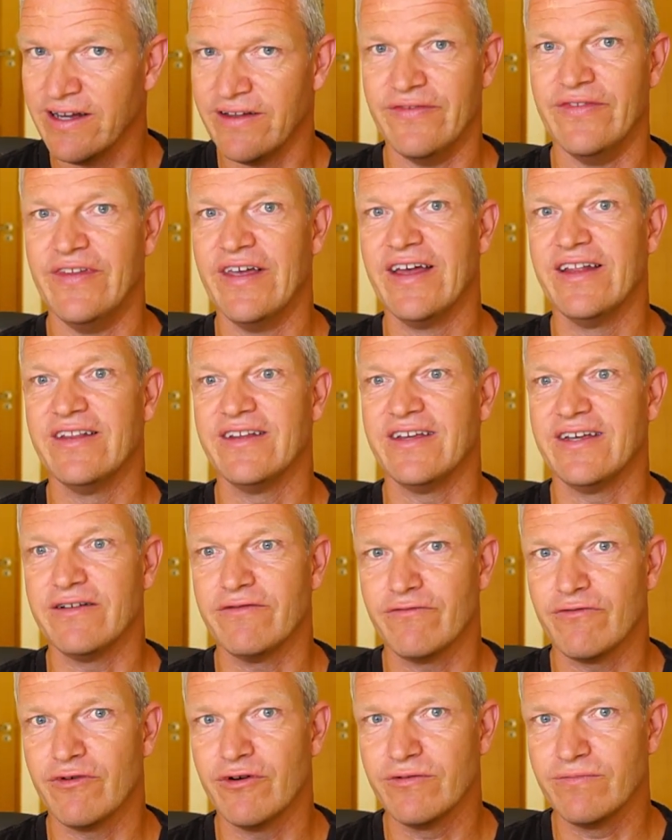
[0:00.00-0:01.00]
then it
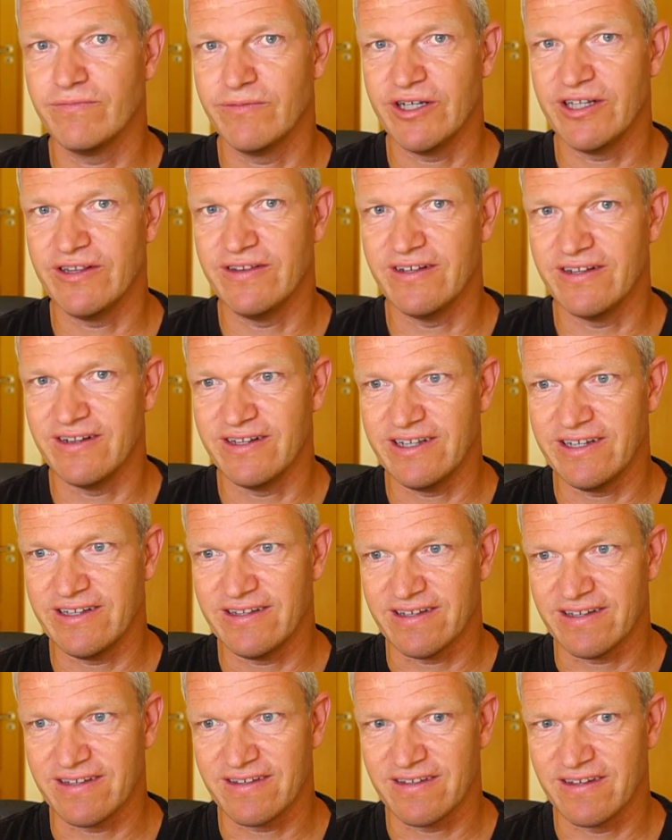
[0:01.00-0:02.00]
won't be
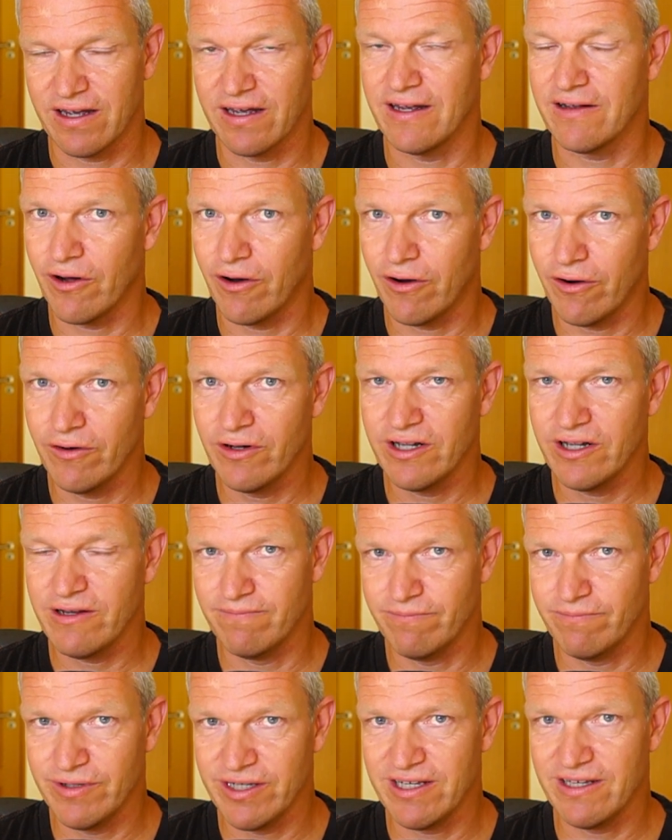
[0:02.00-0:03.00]
deleted. It only
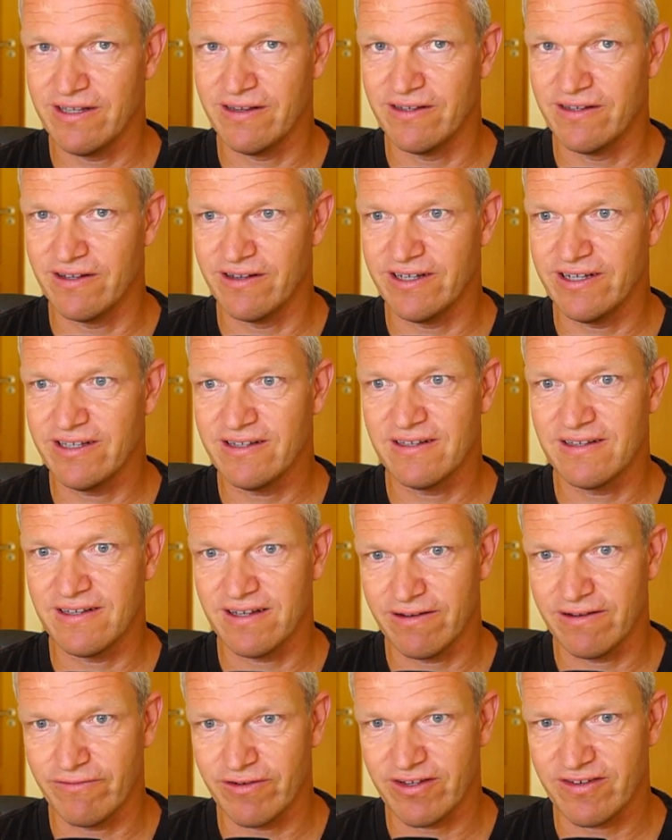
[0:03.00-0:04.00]
be deleted
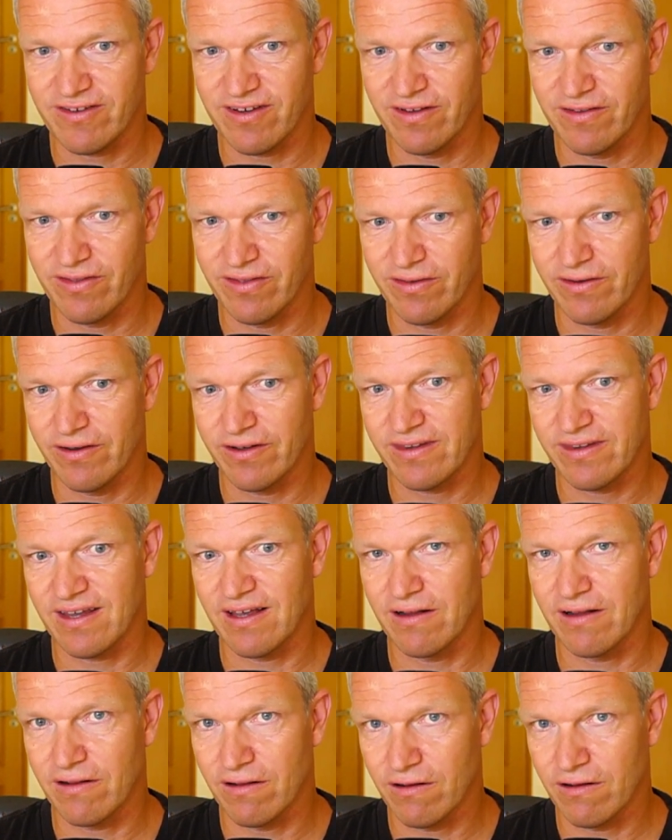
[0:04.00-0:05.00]
if it's not
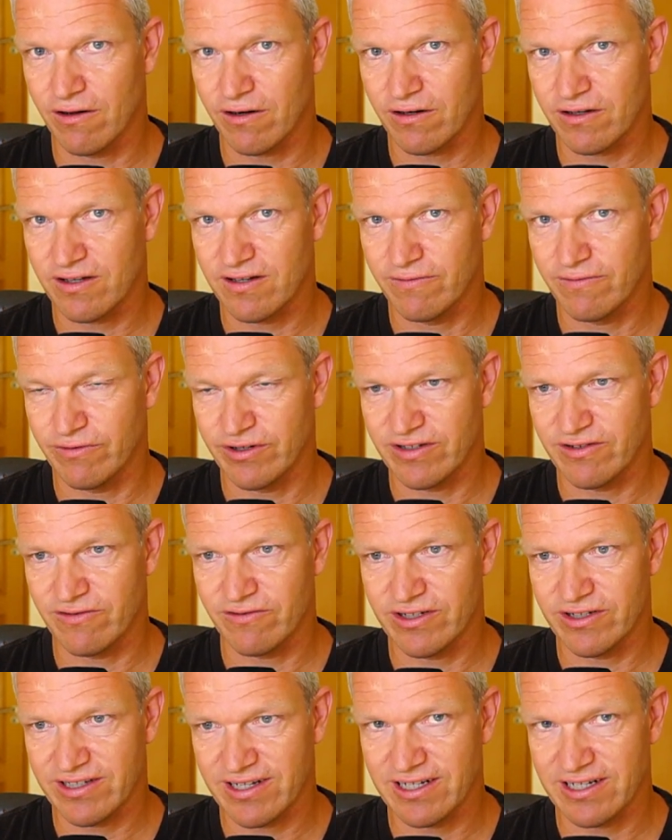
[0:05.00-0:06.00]
locked with the
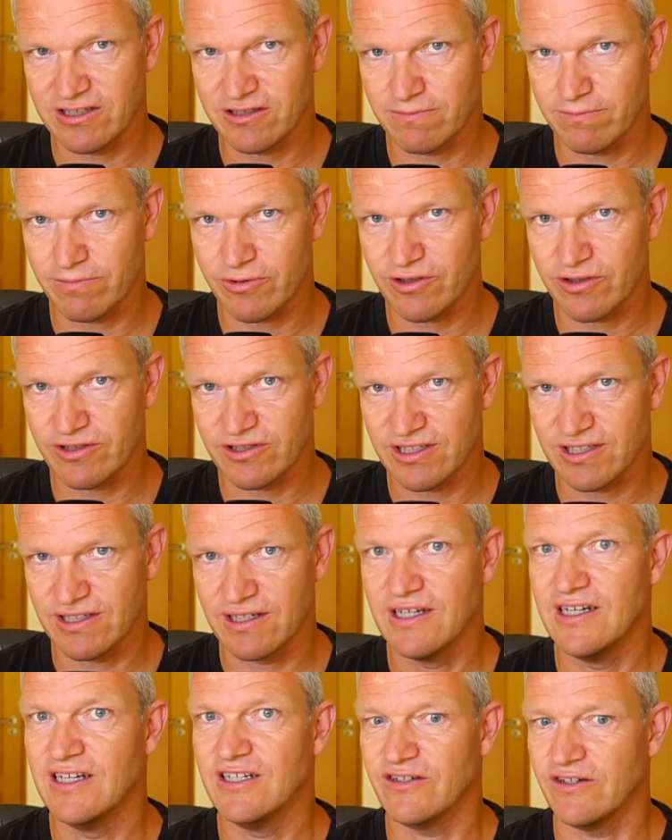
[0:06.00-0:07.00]
retention policy.
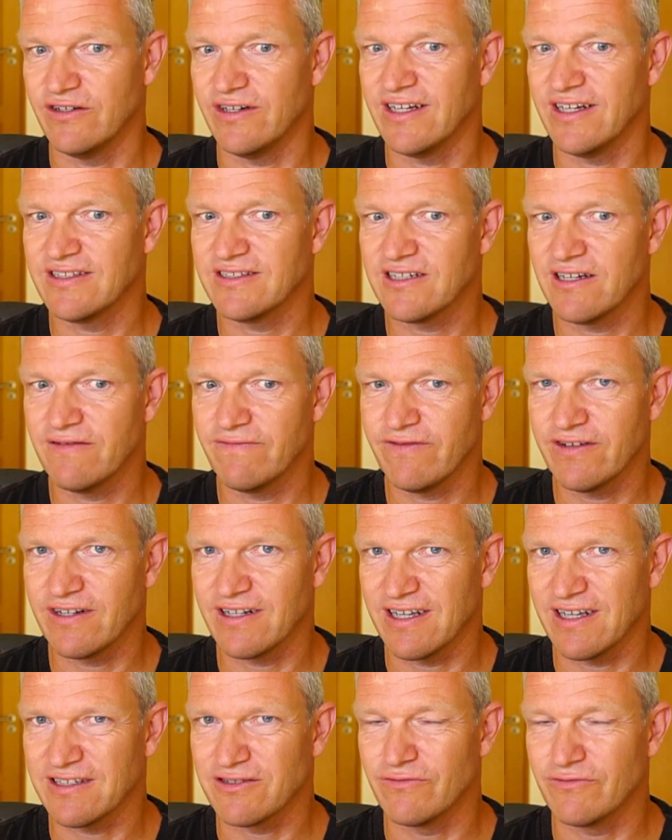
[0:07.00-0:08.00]
But that's something
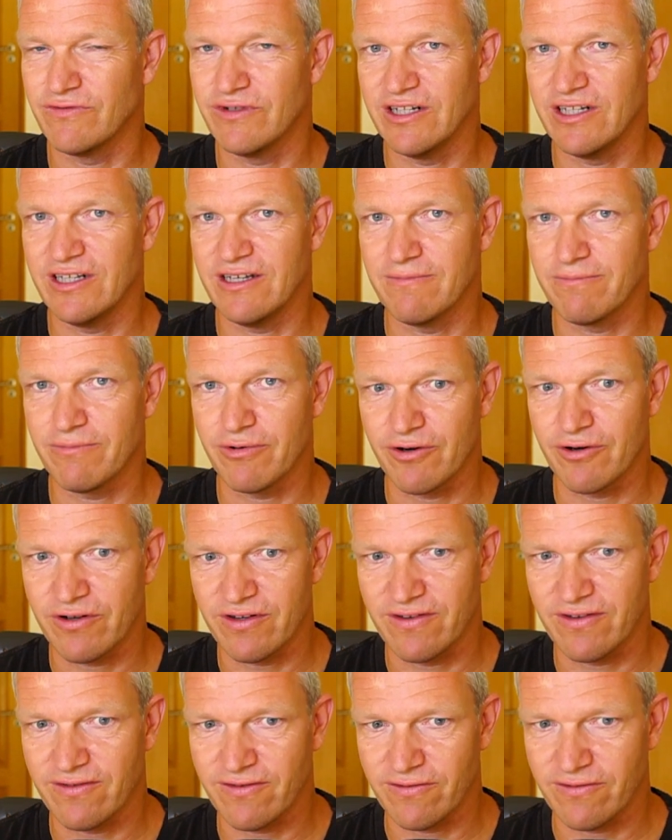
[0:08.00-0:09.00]
that's really
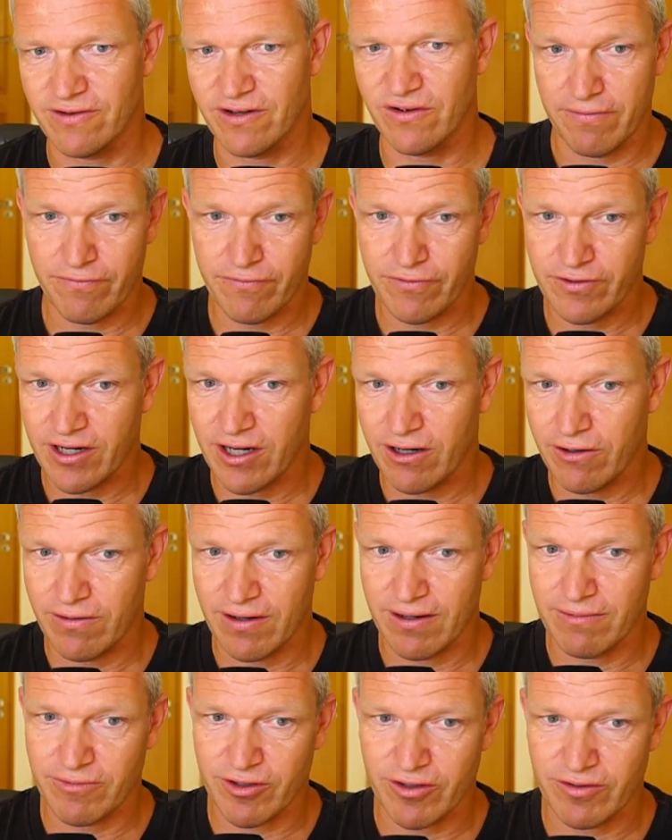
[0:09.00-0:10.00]
important to know. For now,
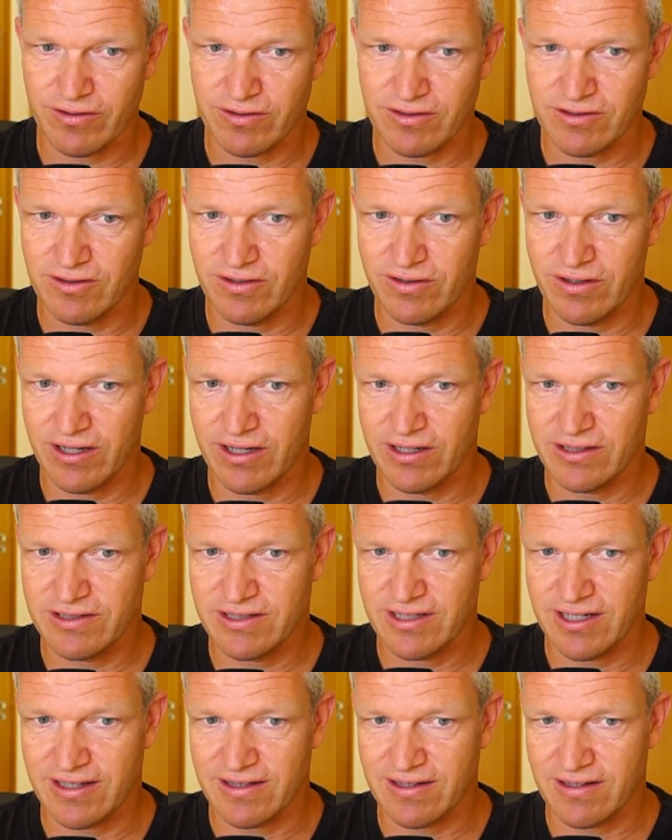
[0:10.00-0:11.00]
I'm going to
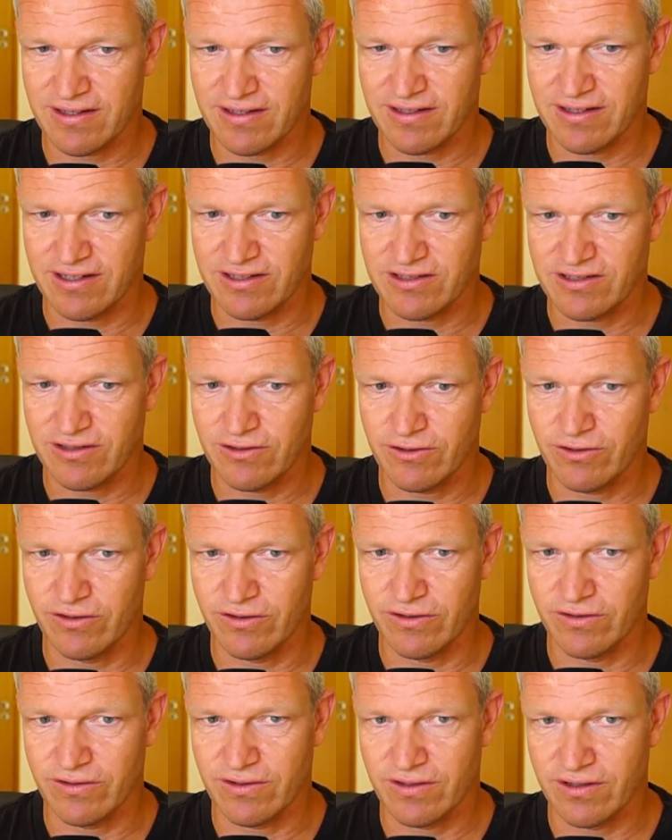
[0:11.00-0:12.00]
set this
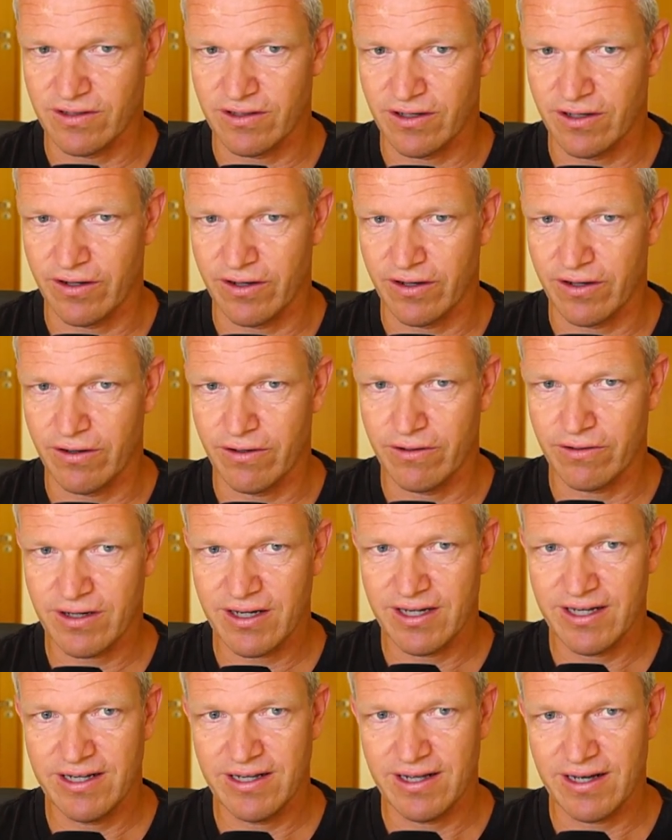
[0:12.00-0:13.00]
on
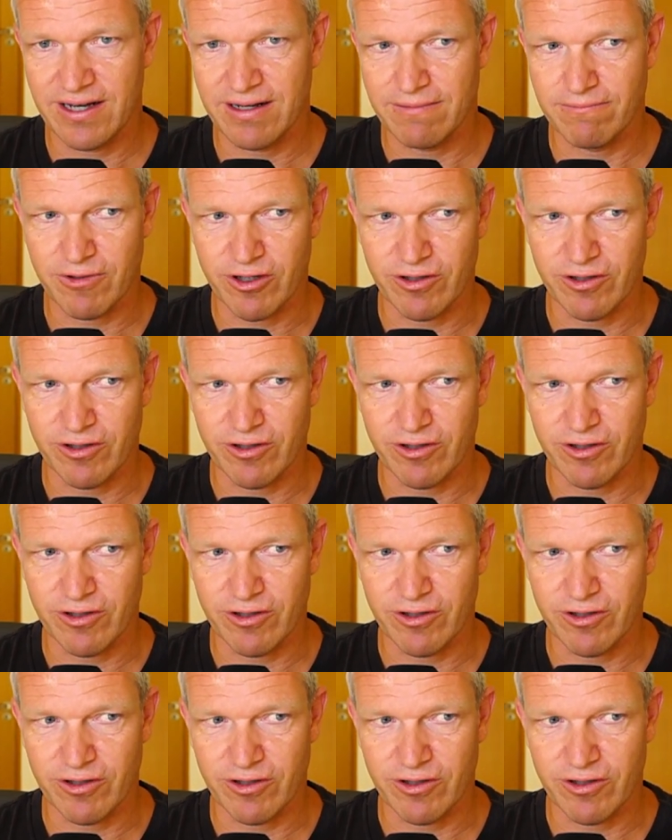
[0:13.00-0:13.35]
okay, I'm